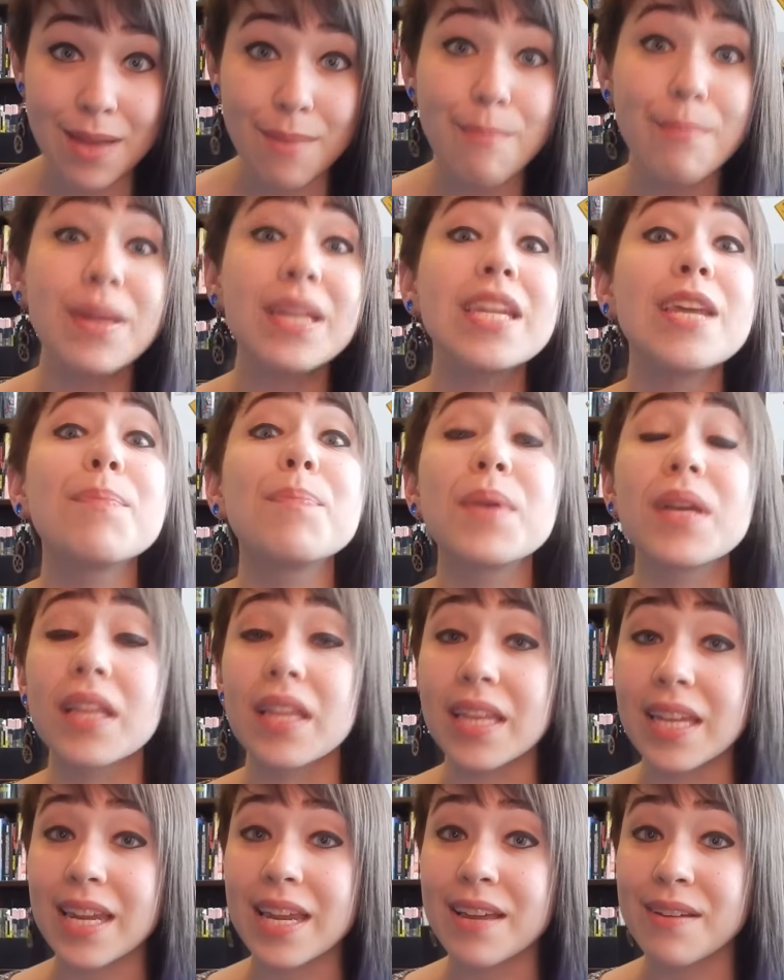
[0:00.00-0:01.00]

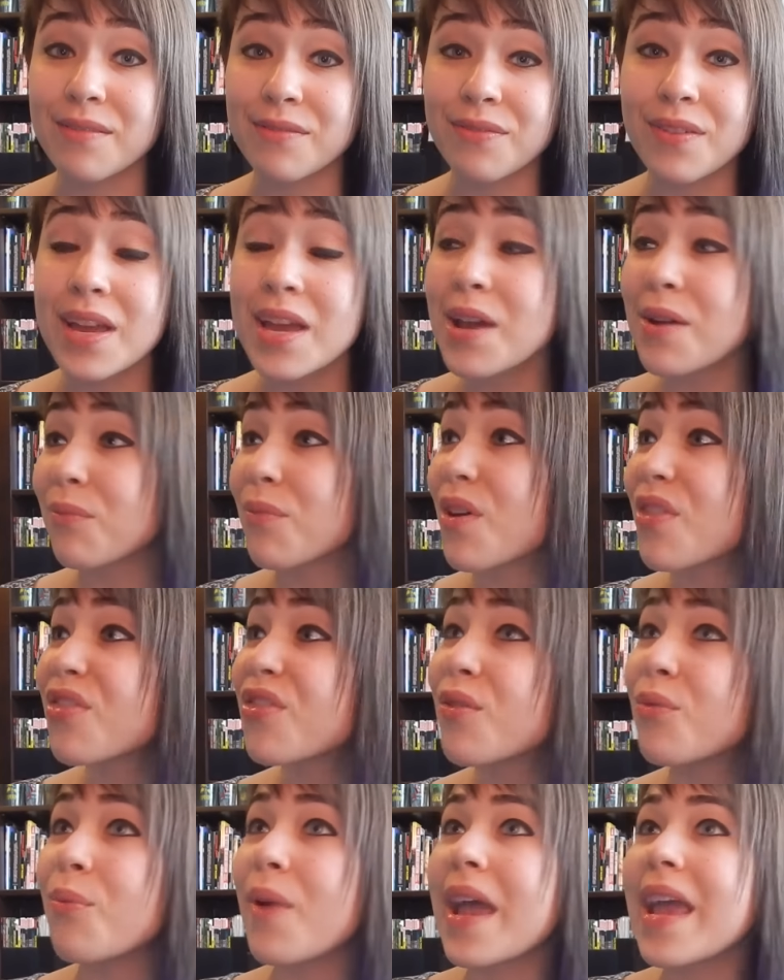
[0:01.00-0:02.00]
manipulative with
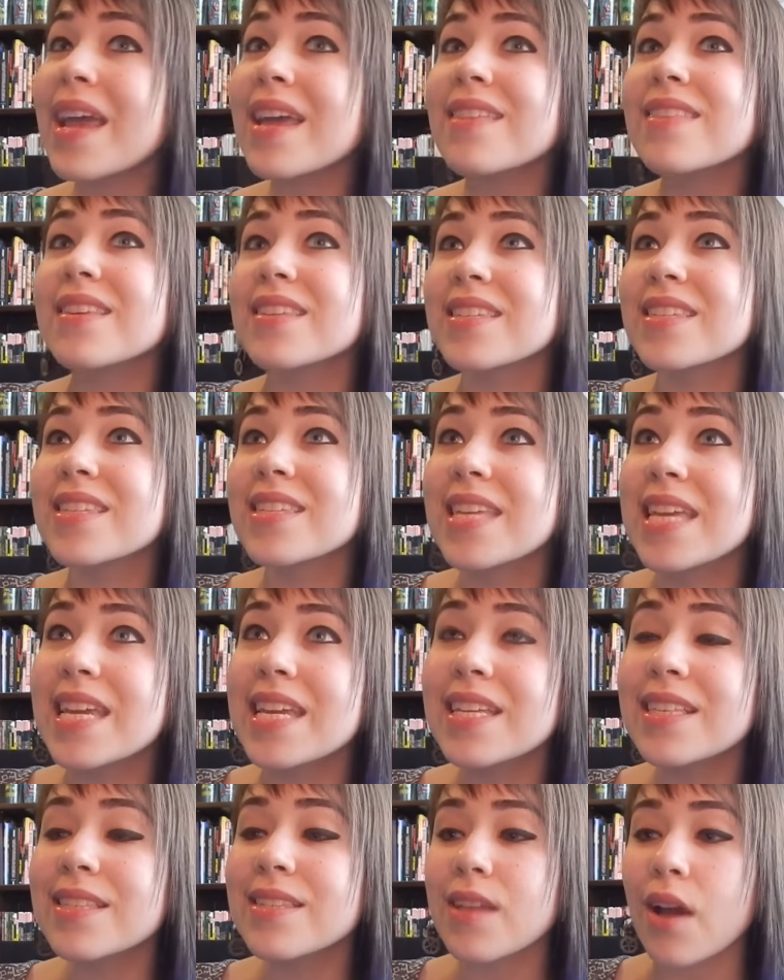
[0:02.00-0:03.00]
the way that
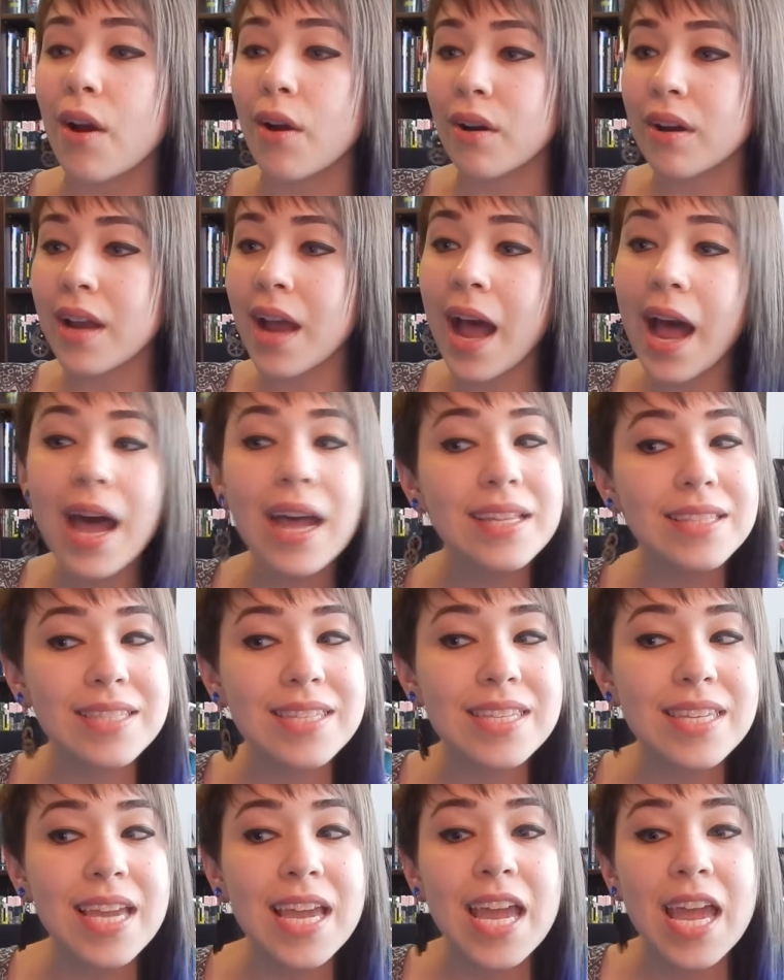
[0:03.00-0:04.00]
scenes are
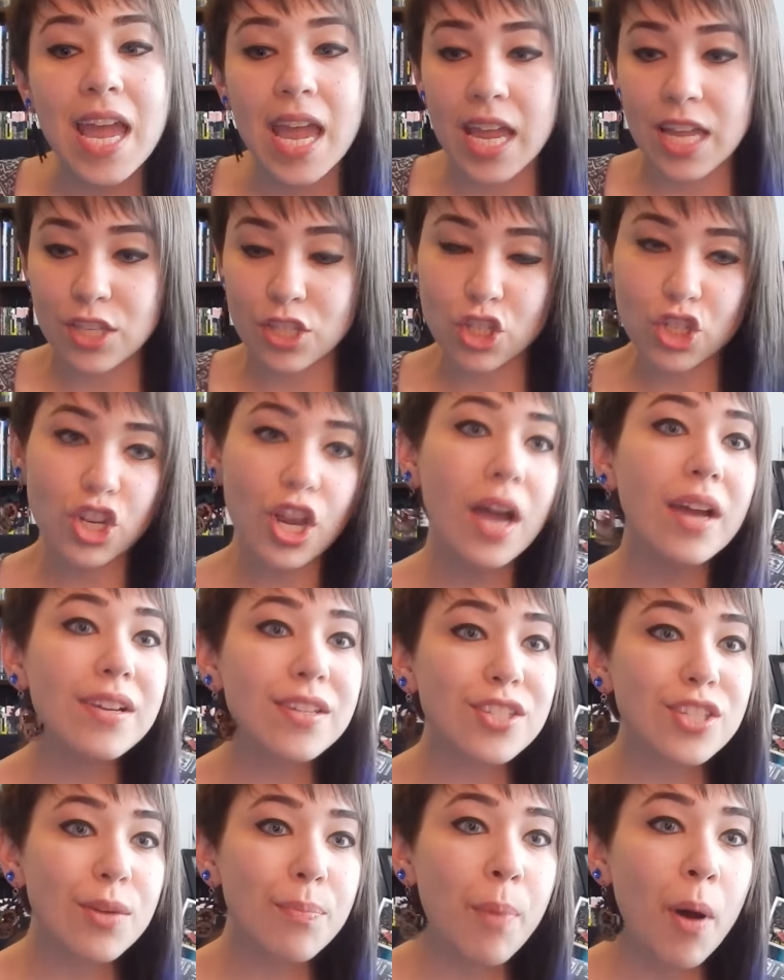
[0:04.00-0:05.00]
cut and
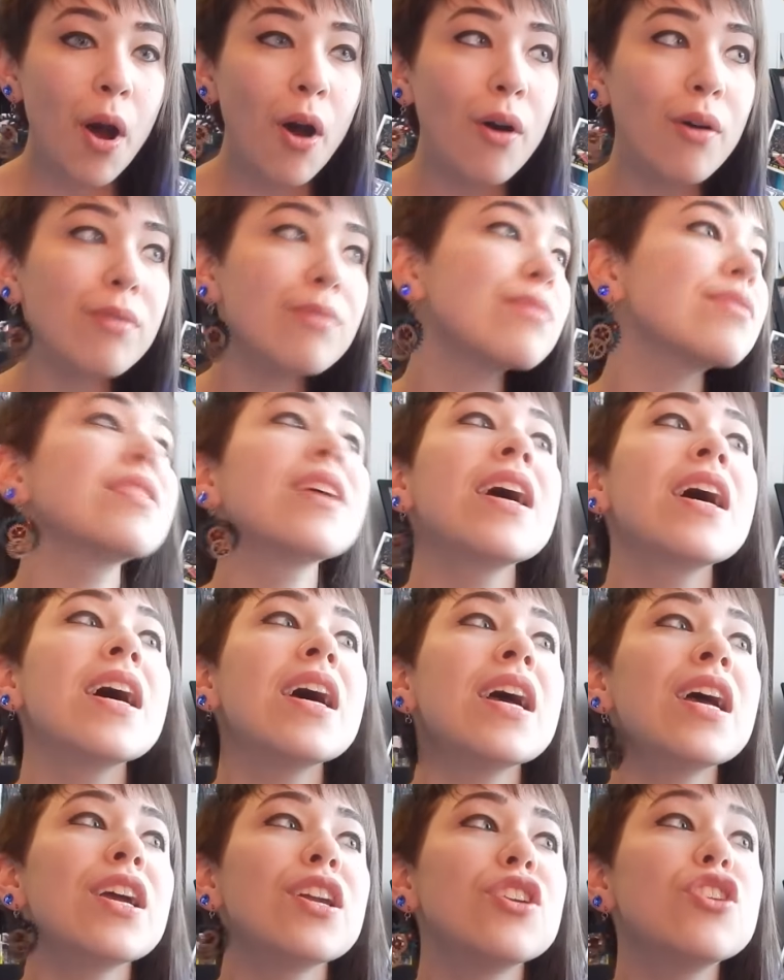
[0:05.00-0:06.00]
juxtaposed.
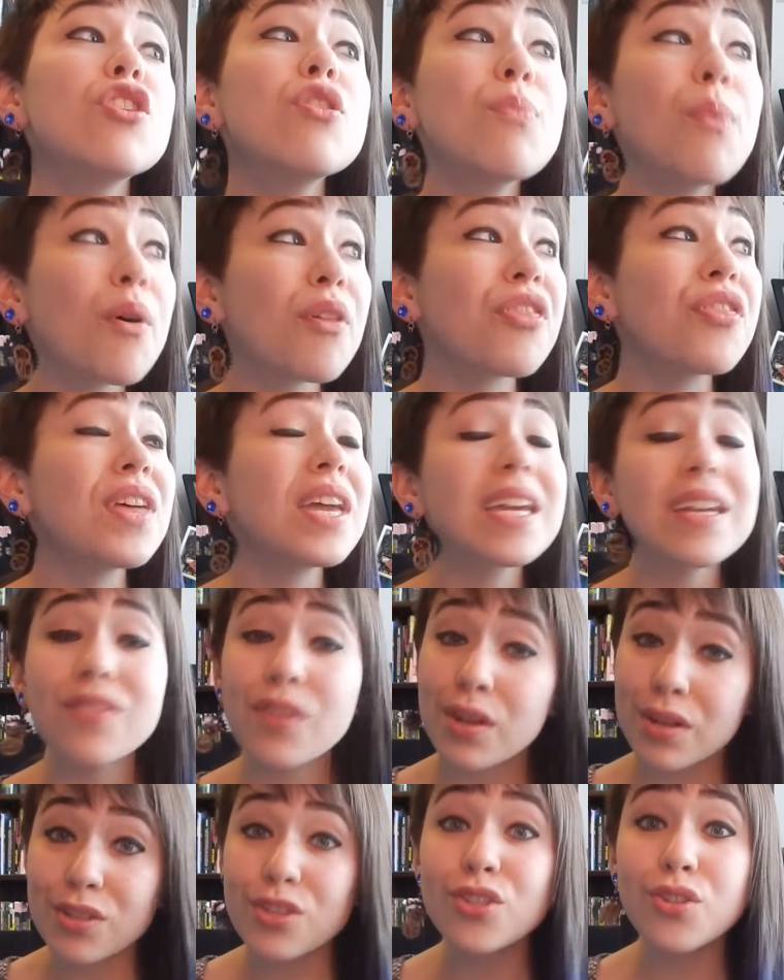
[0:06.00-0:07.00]
You will think
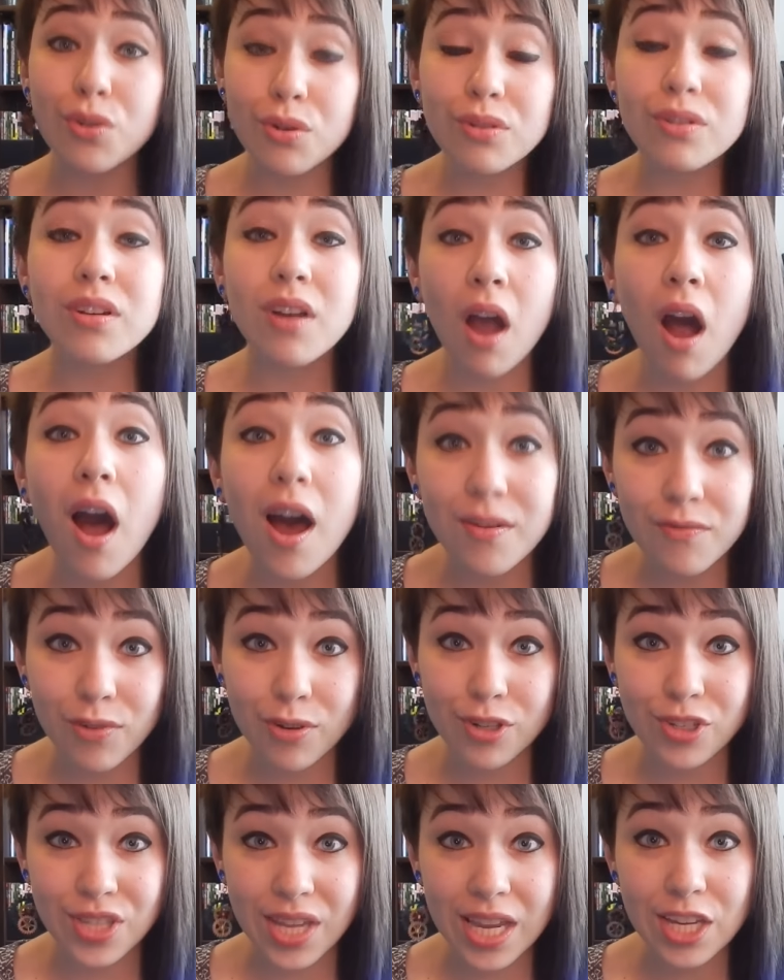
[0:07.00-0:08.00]
that a certain
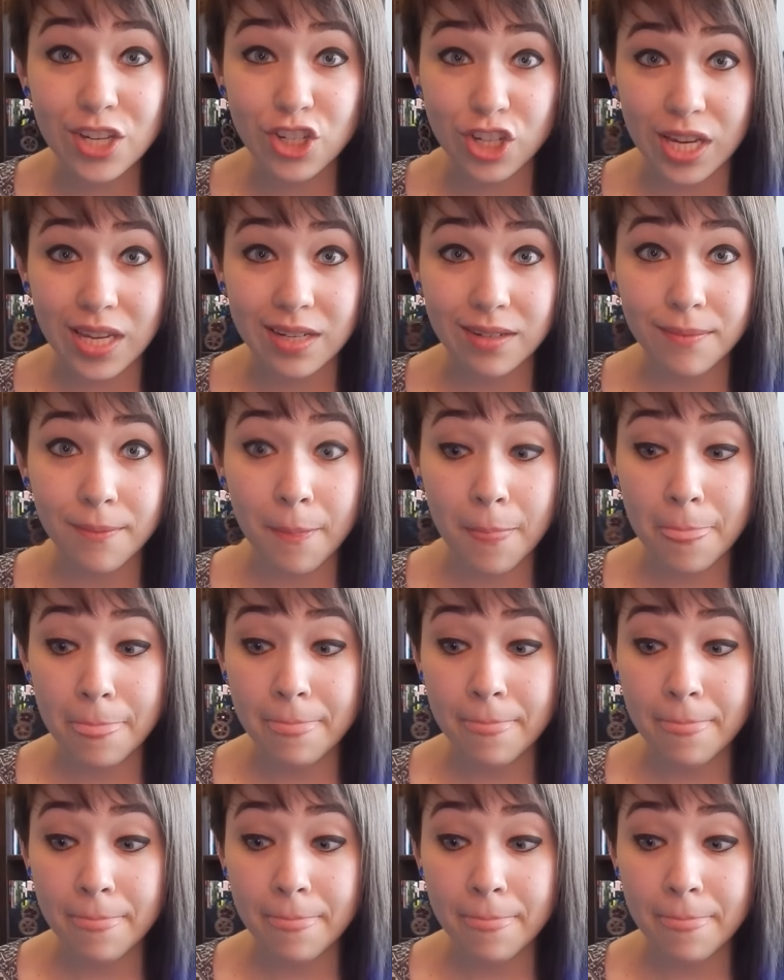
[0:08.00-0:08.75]
conversation